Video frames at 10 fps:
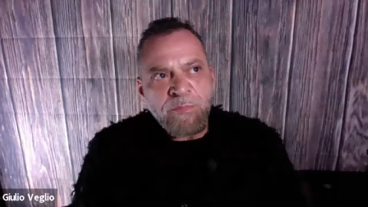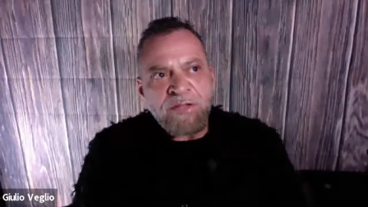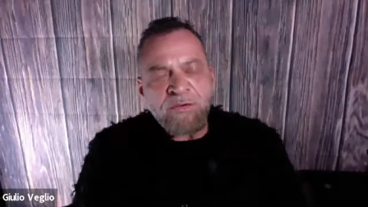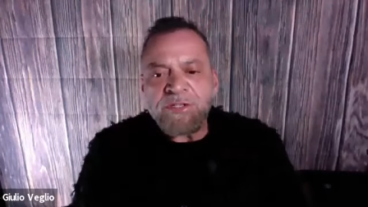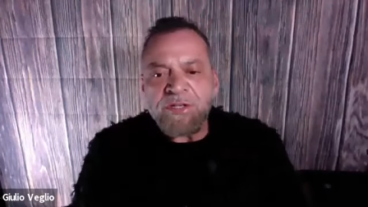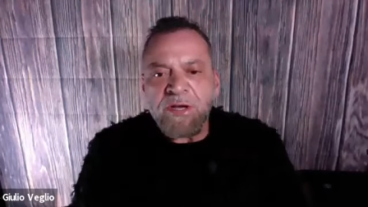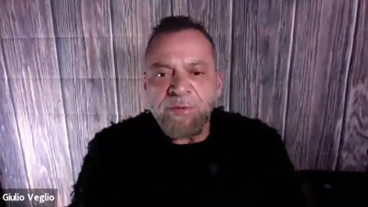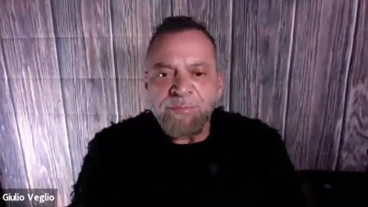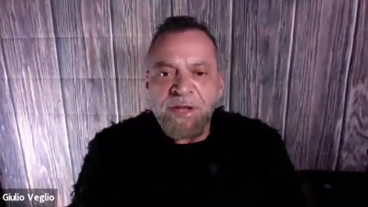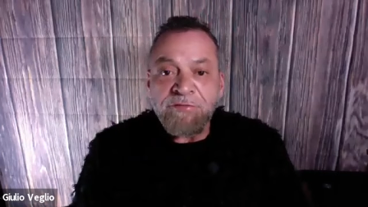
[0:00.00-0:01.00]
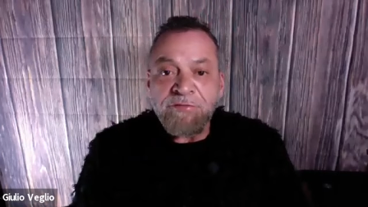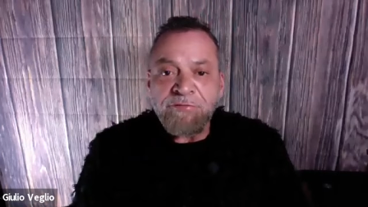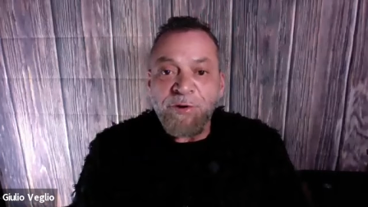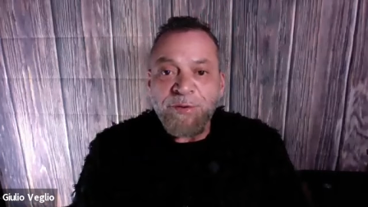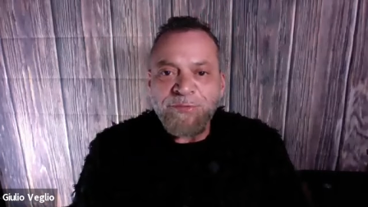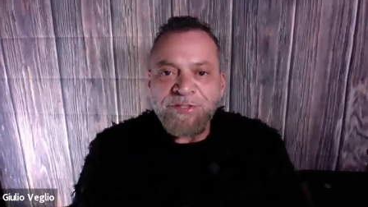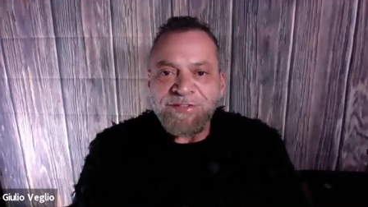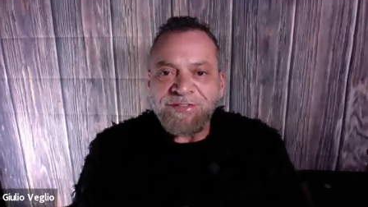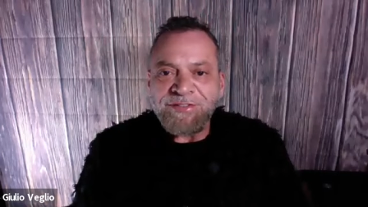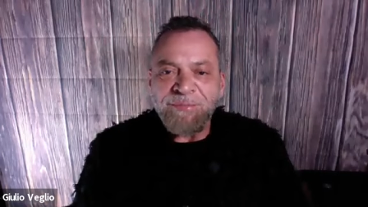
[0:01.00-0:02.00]
mentors come in many
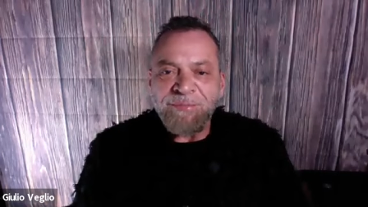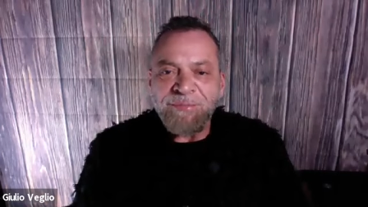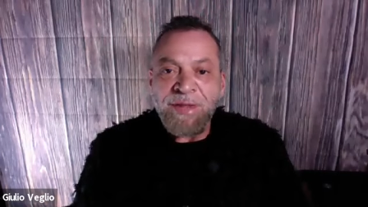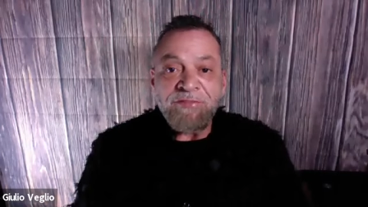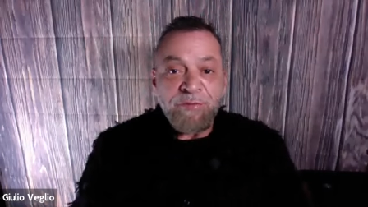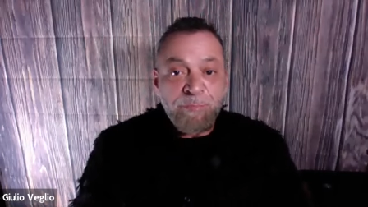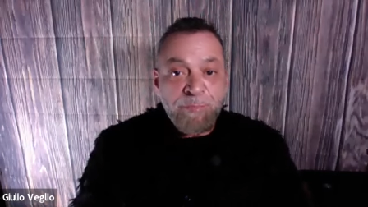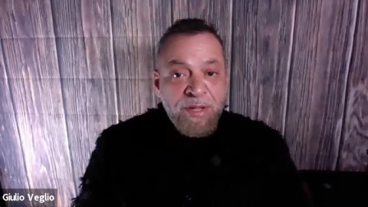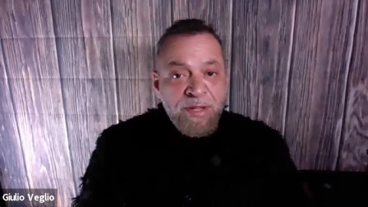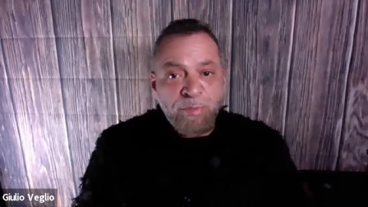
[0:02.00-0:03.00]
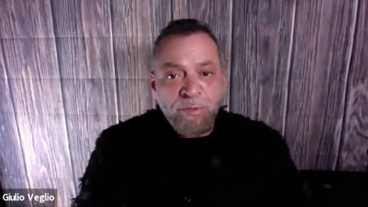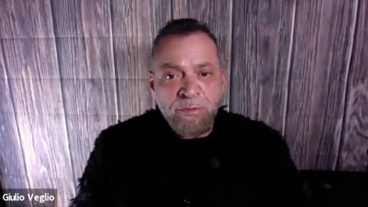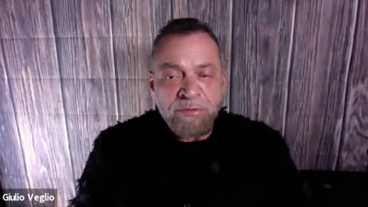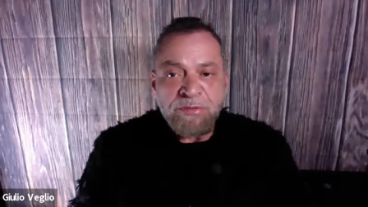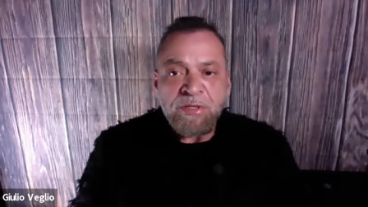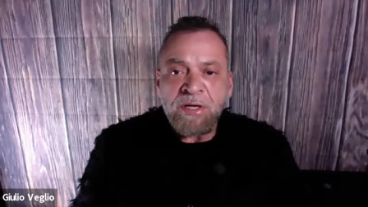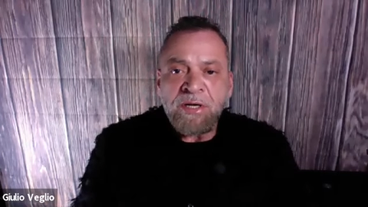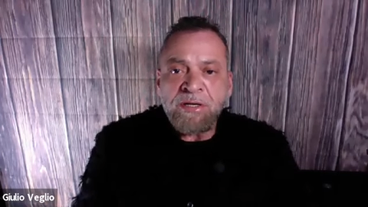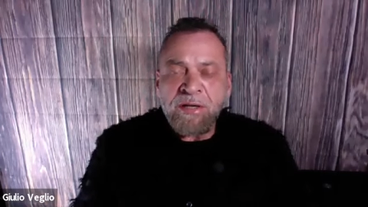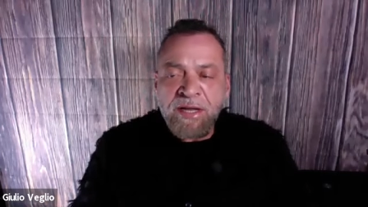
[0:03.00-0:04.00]
forms and many different people
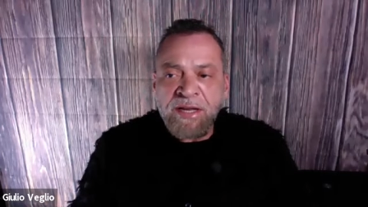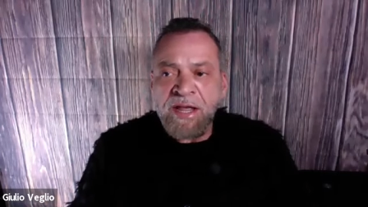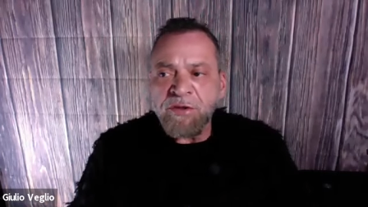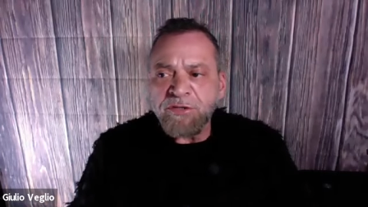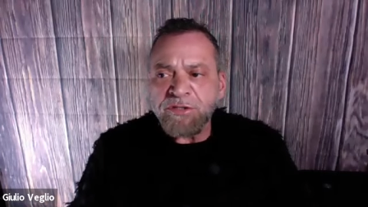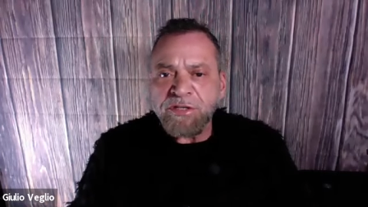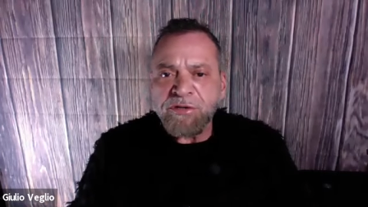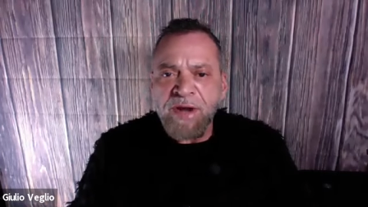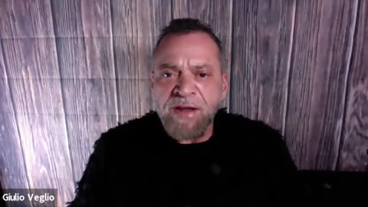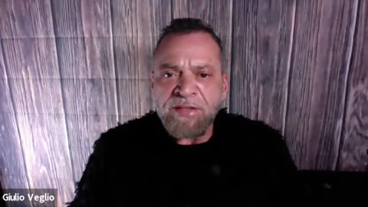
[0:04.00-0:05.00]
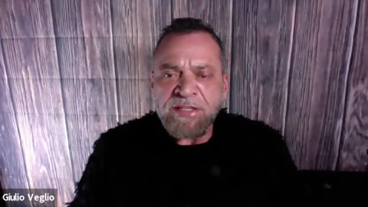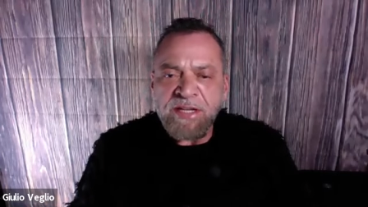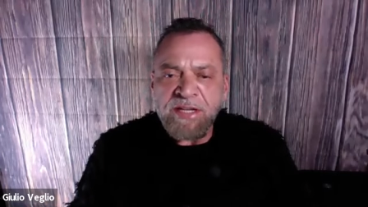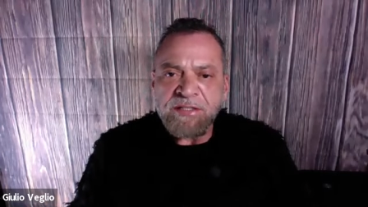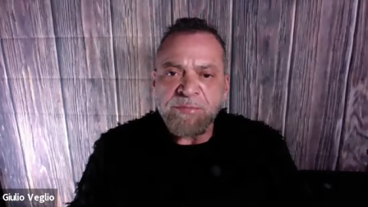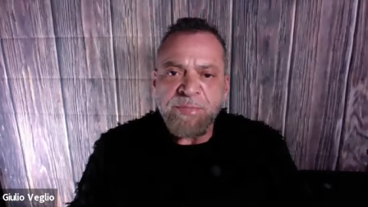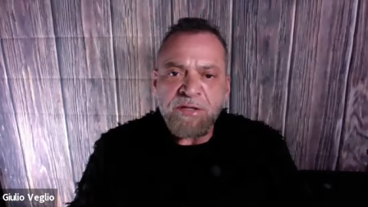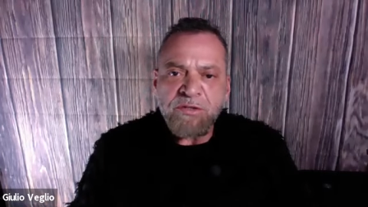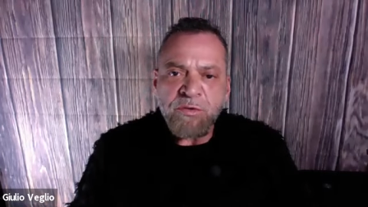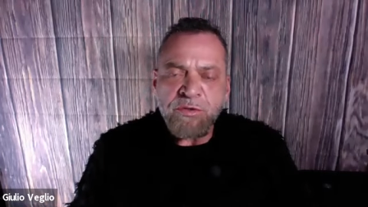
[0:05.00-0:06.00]
uh, and i usually gravitate to the
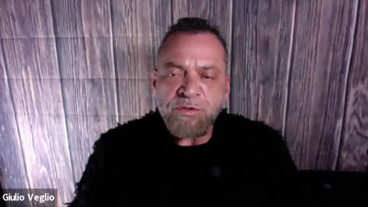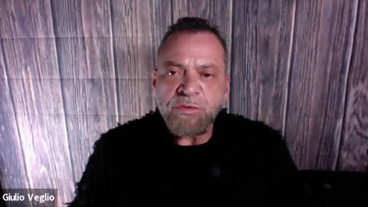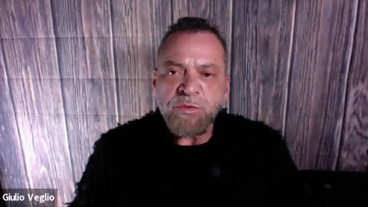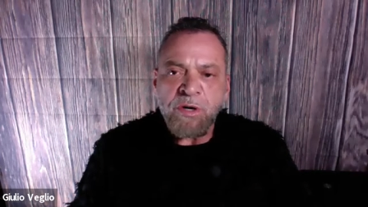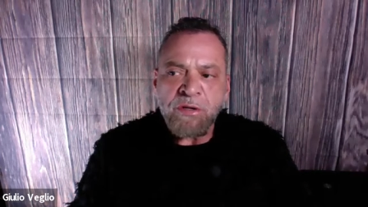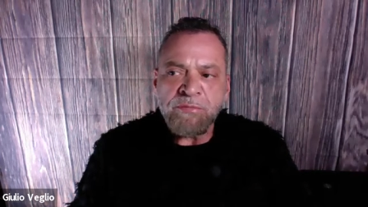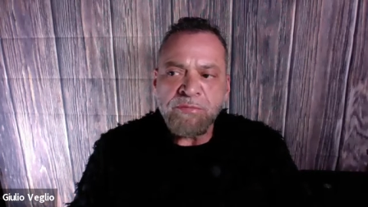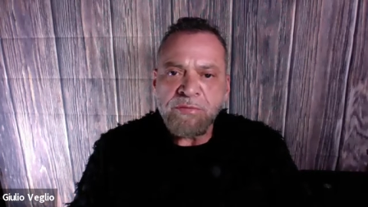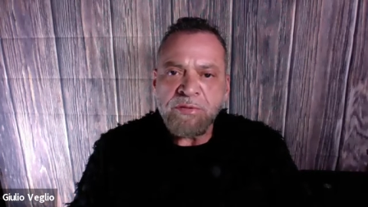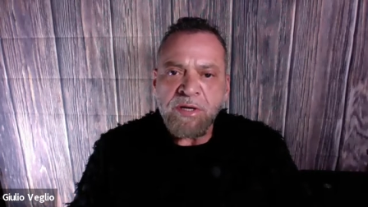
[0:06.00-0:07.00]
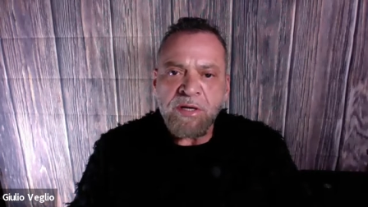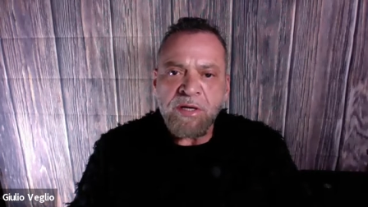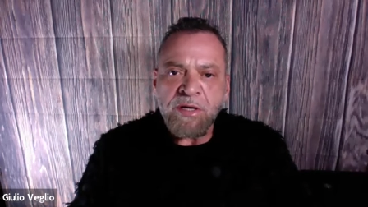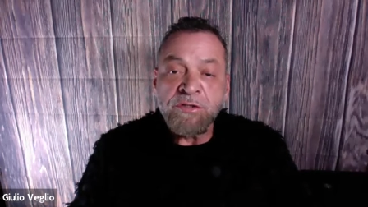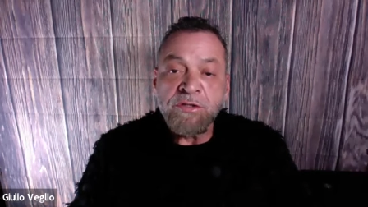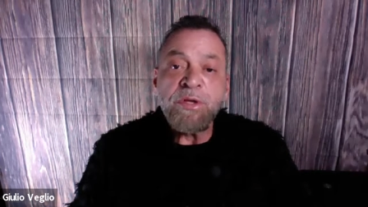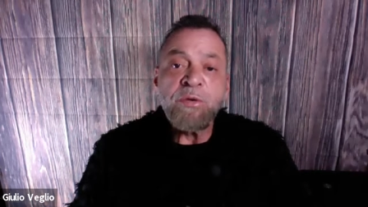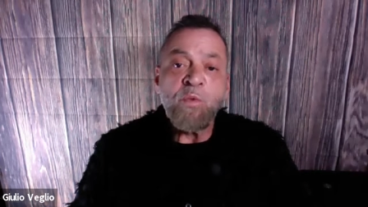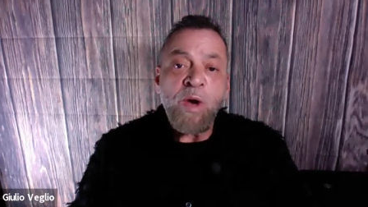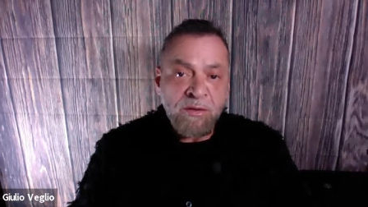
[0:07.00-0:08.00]
mentors who are uh,
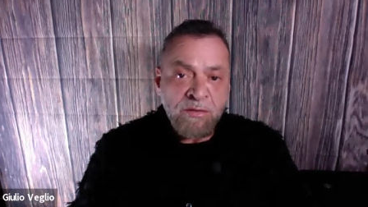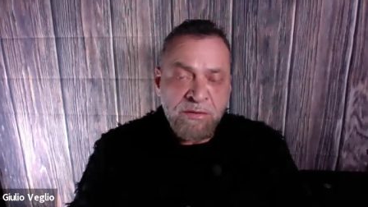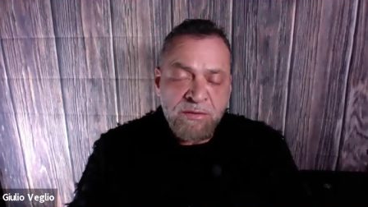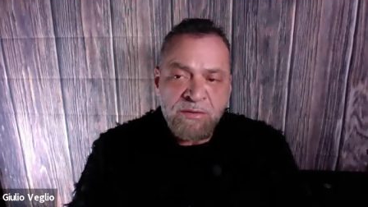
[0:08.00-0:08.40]
doing well